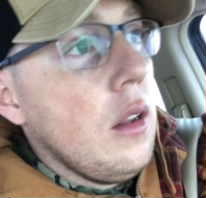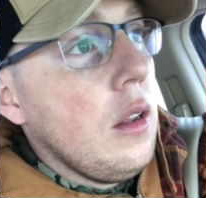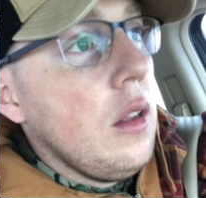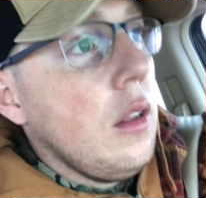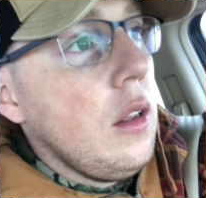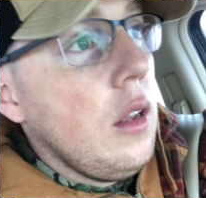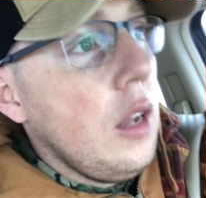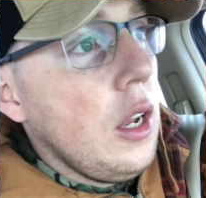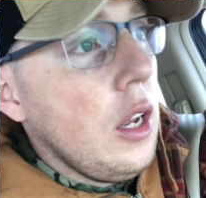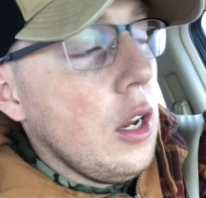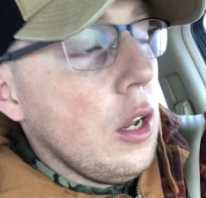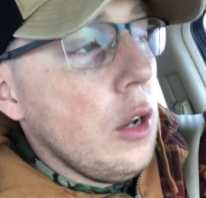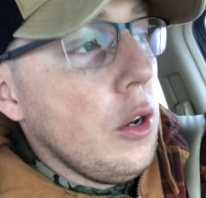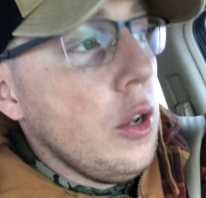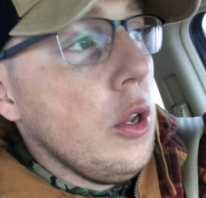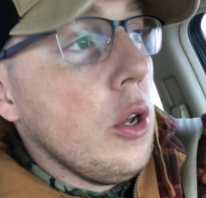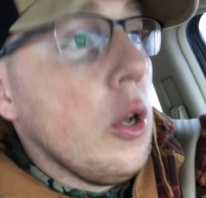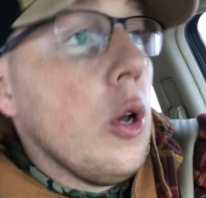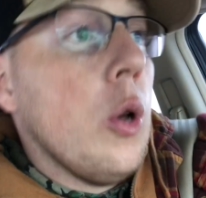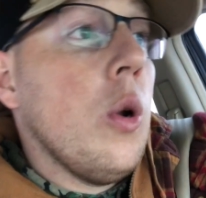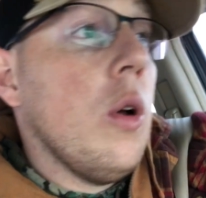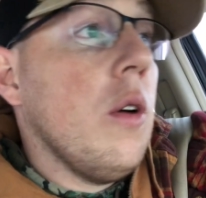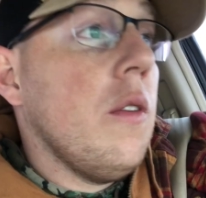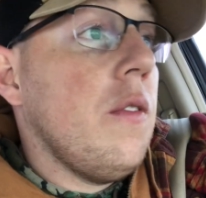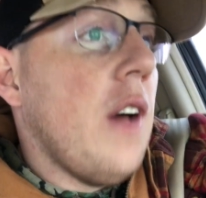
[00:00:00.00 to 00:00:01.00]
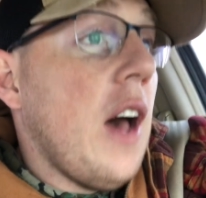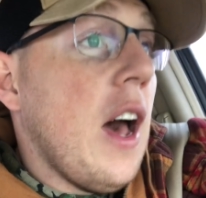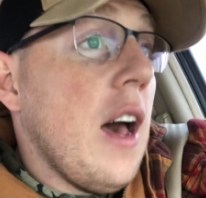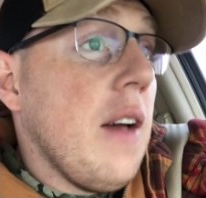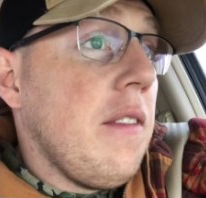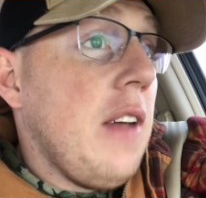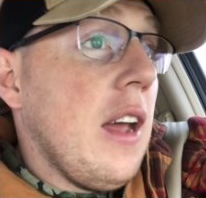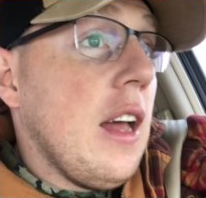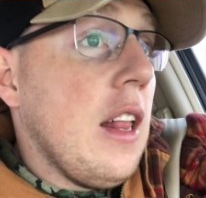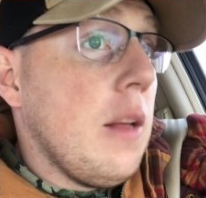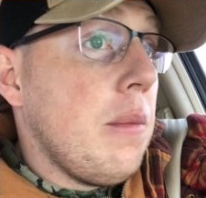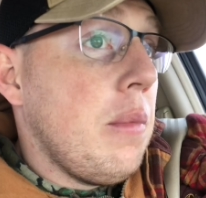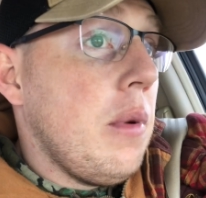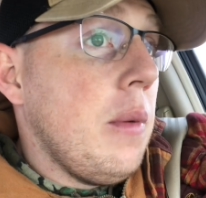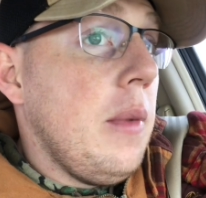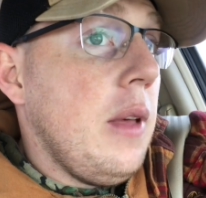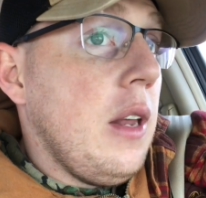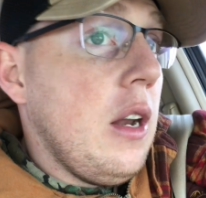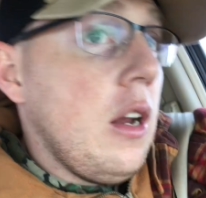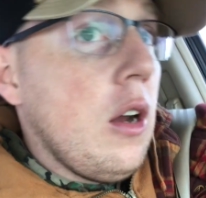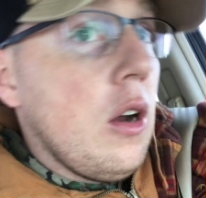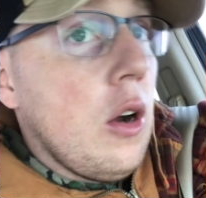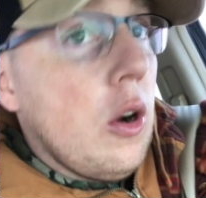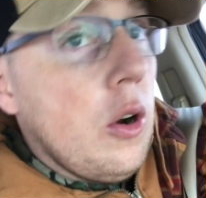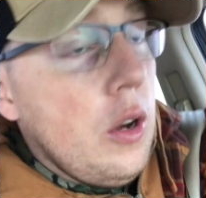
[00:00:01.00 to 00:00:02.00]
you know, do you go to a 5 gallon per
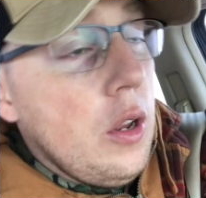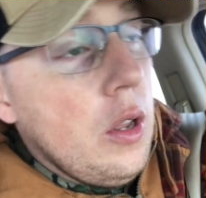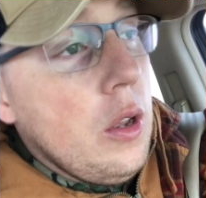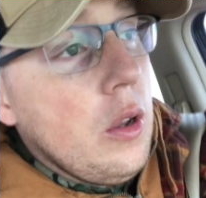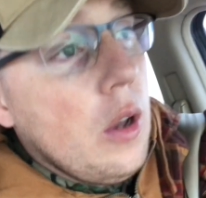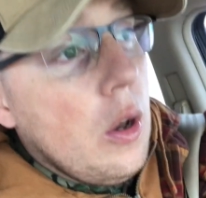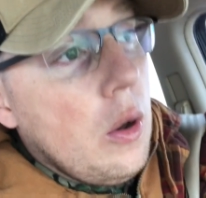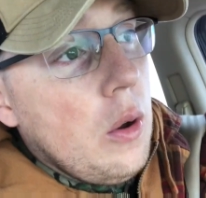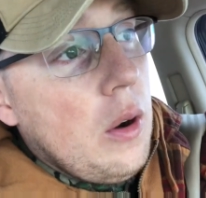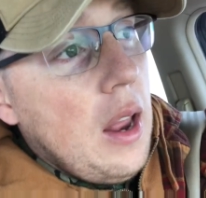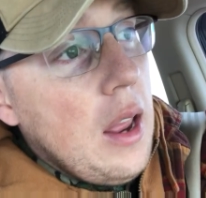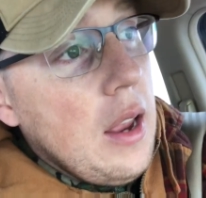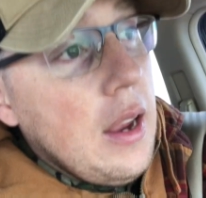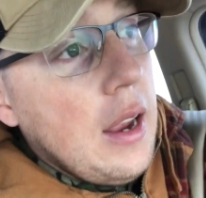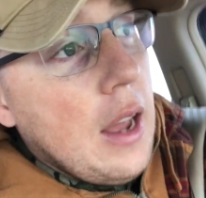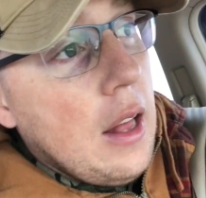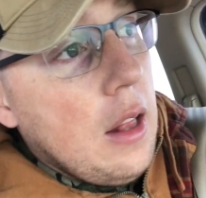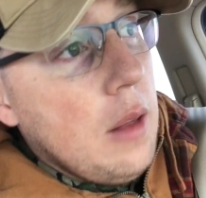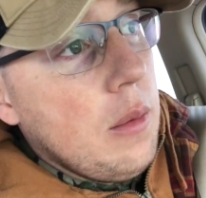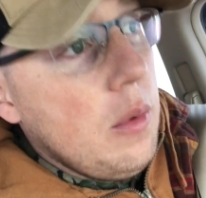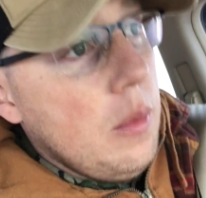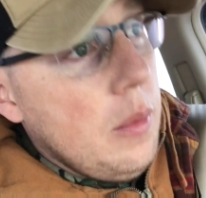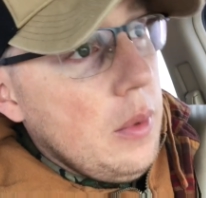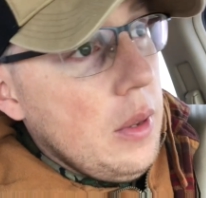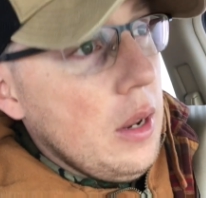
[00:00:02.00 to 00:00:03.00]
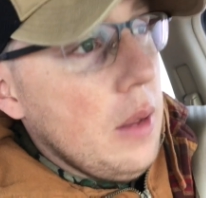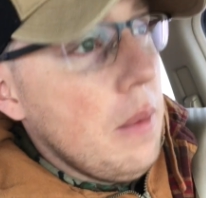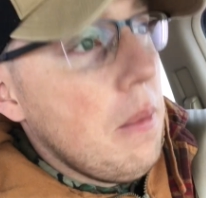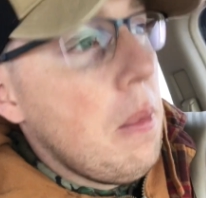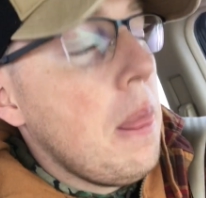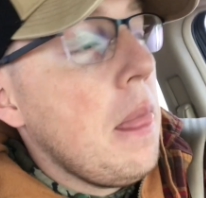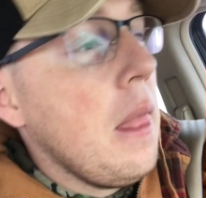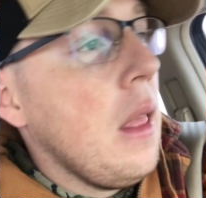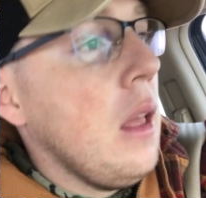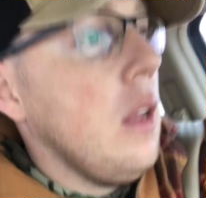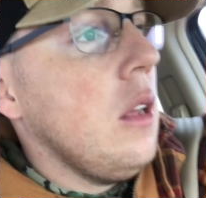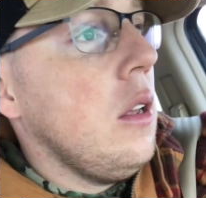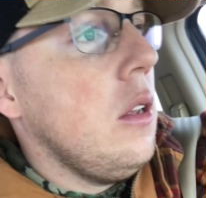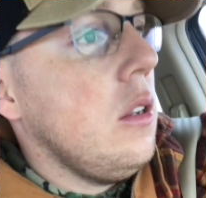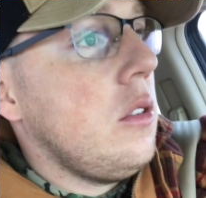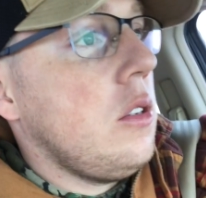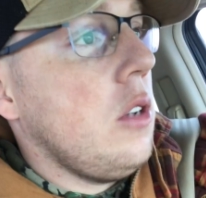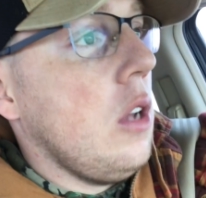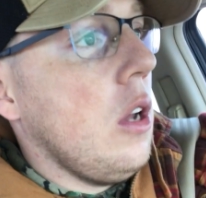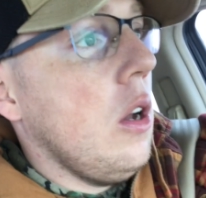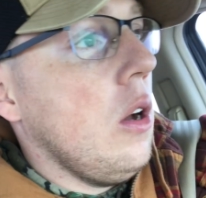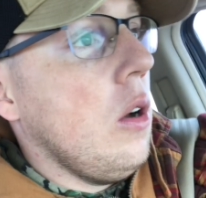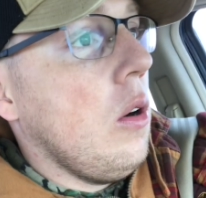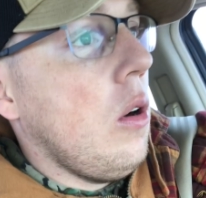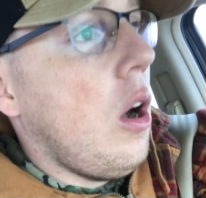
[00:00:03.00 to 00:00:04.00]
minute or do you go an 8 gallon per minute?
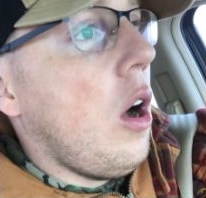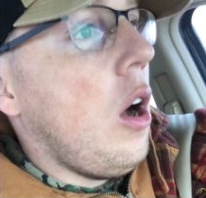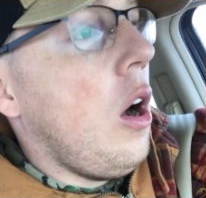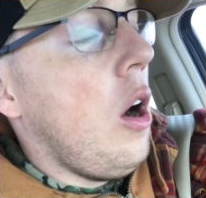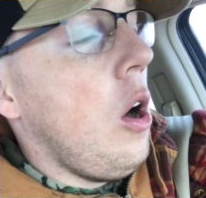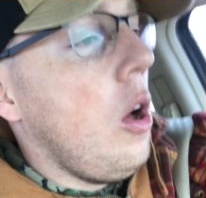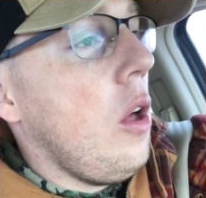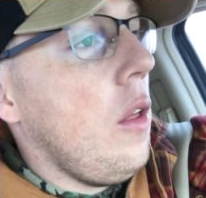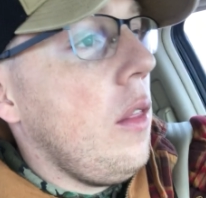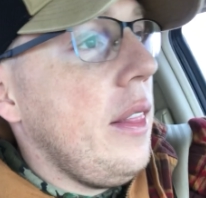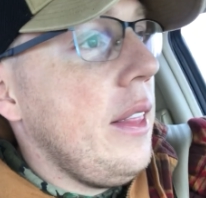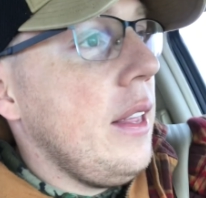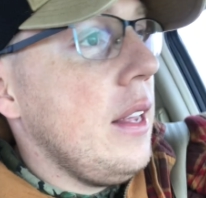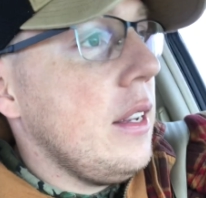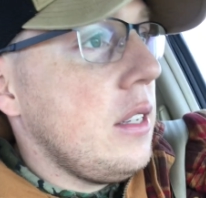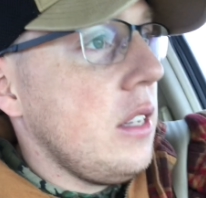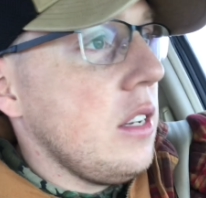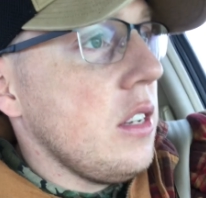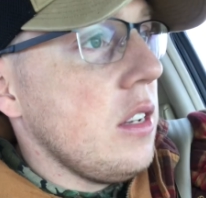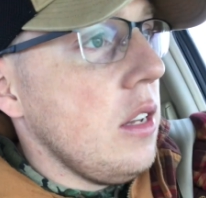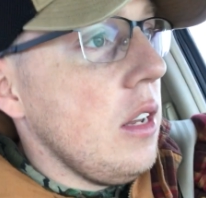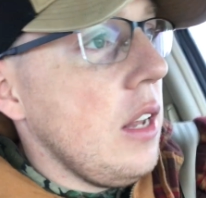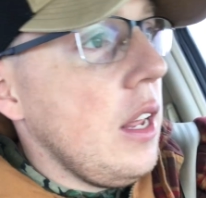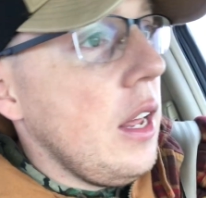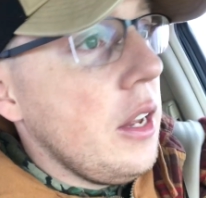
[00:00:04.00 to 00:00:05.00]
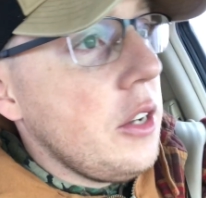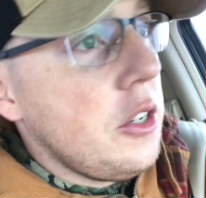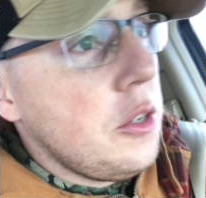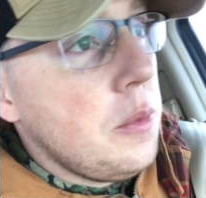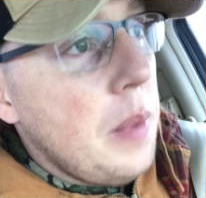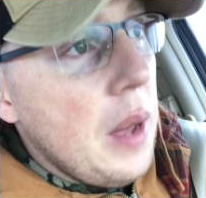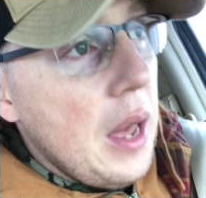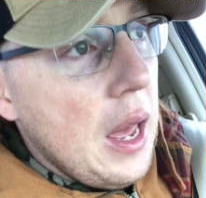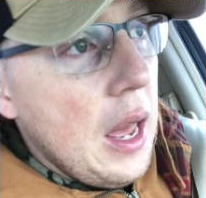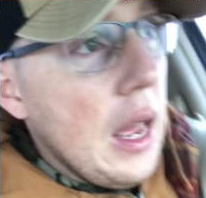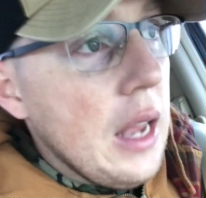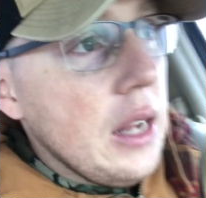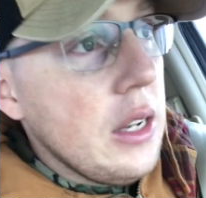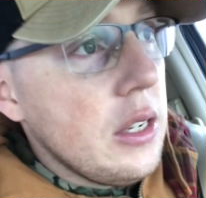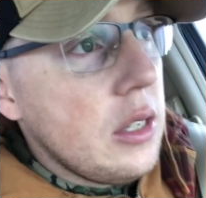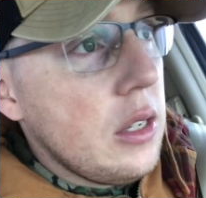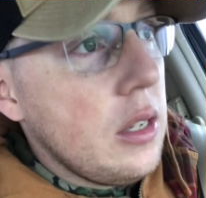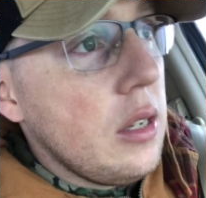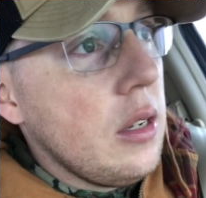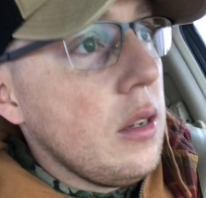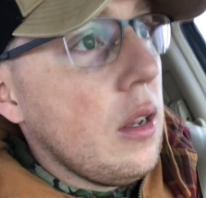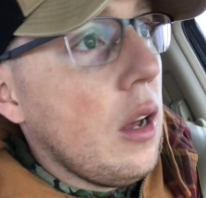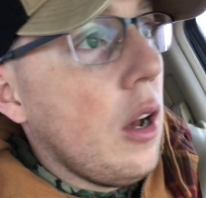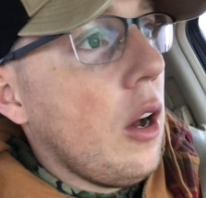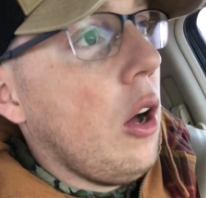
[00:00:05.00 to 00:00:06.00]
So all of this is niche
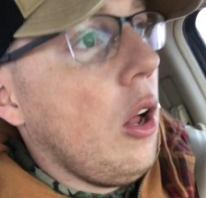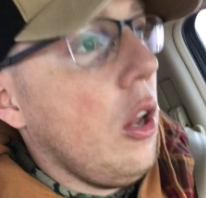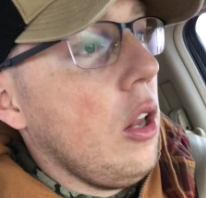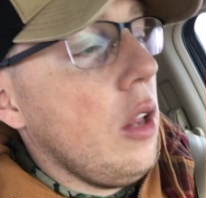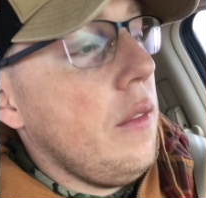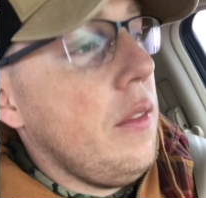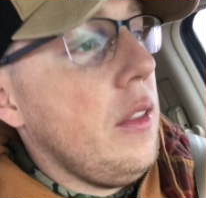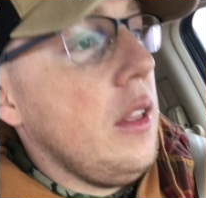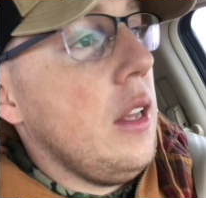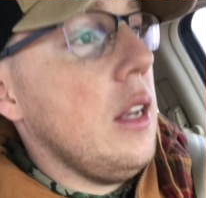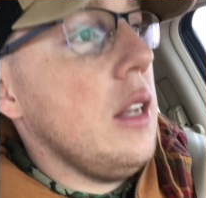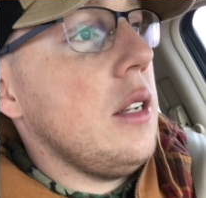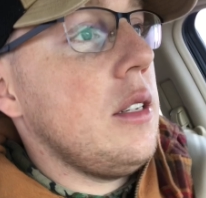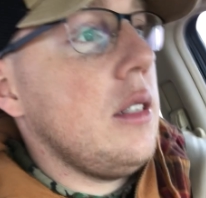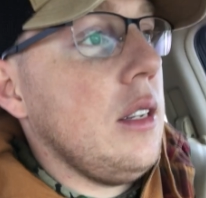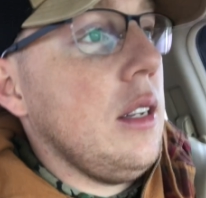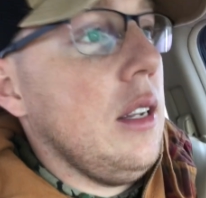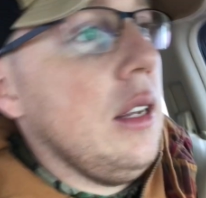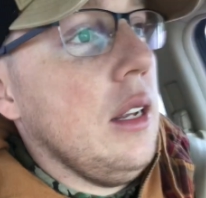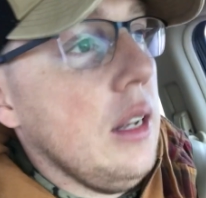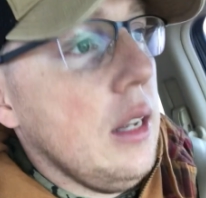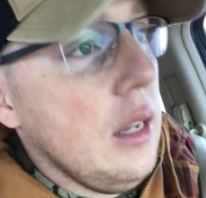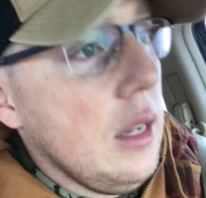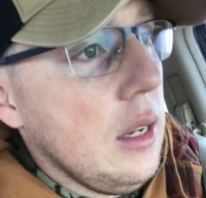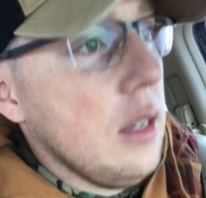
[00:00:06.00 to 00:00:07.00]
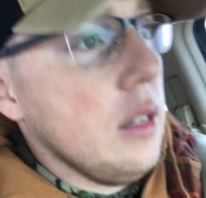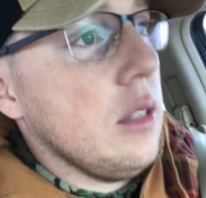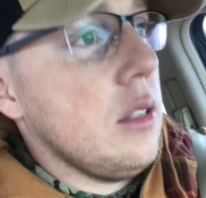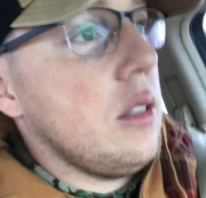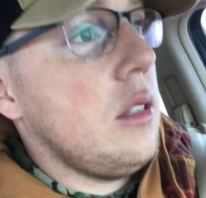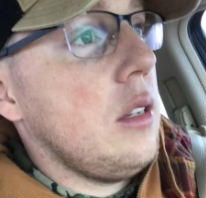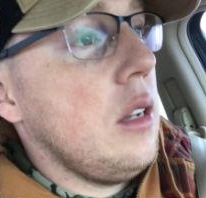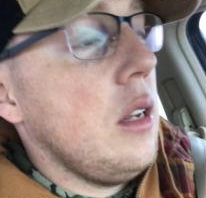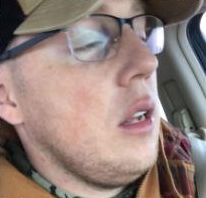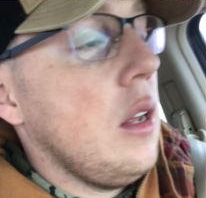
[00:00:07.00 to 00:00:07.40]
based. All of this is